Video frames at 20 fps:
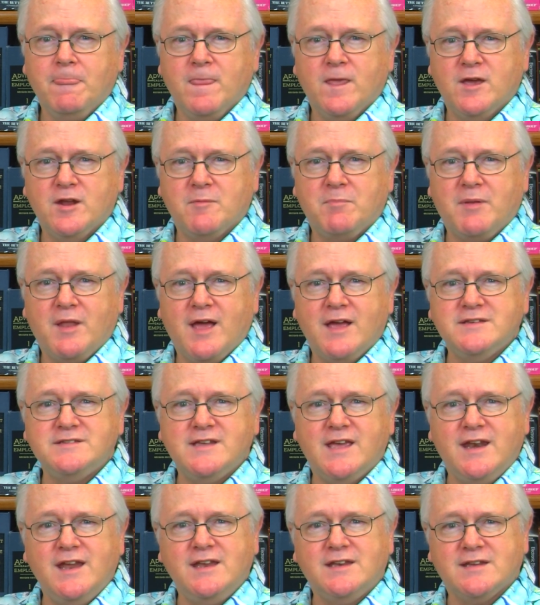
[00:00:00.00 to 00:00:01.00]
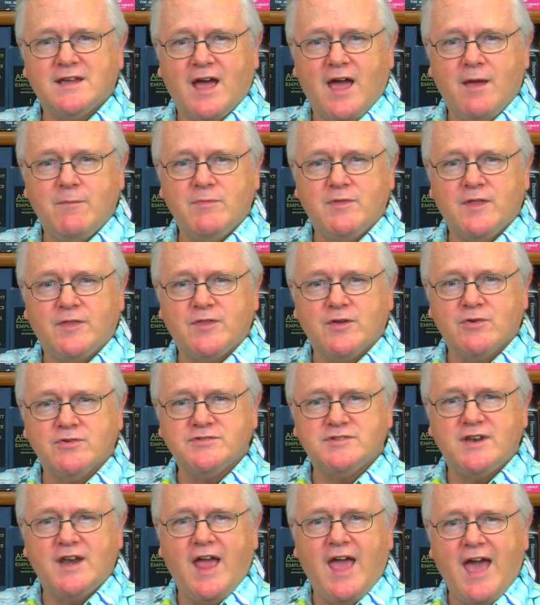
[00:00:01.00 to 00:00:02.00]
It applies any time that there
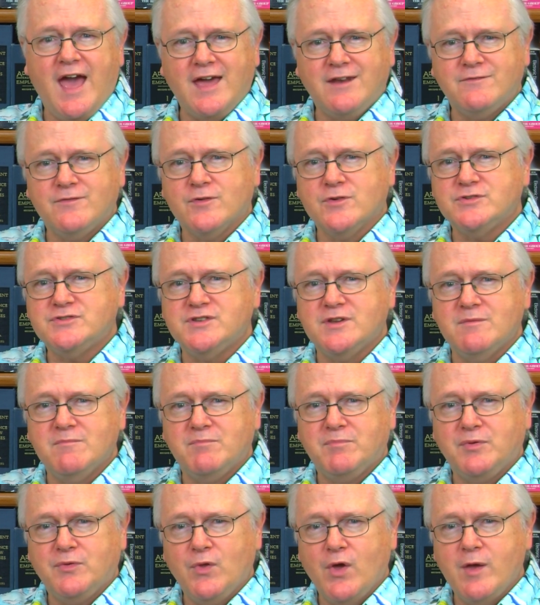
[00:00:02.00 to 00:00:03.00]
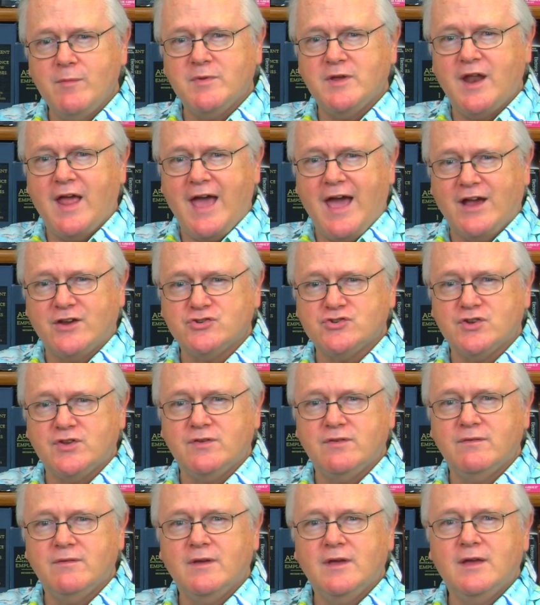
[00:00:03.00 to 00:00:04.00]
is an adverse employment
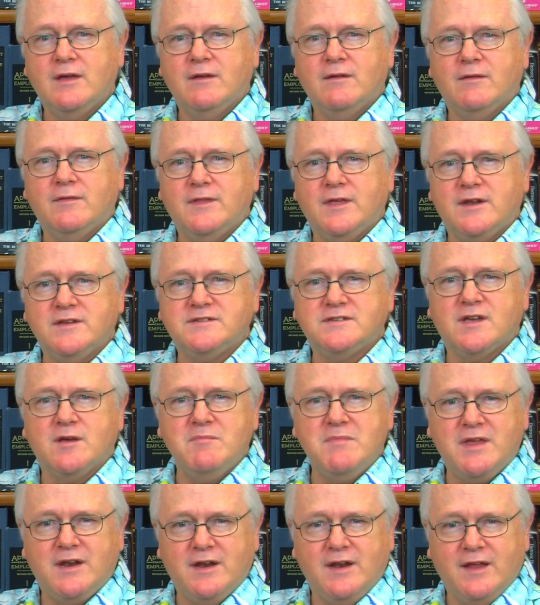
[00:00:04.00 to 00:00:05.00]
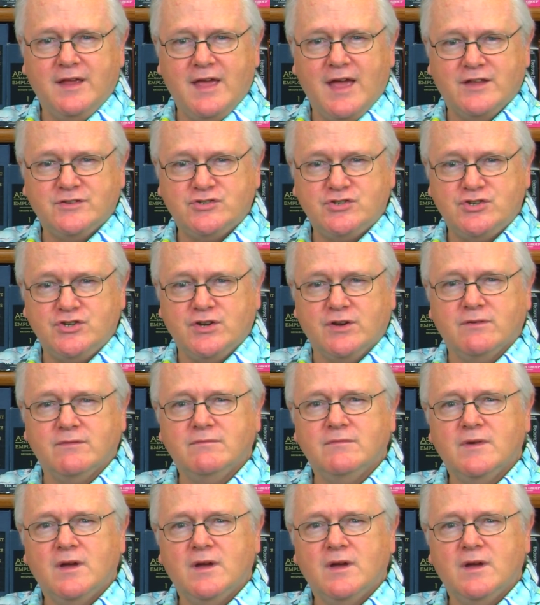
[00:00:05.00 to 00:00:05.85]
action that is committed against you,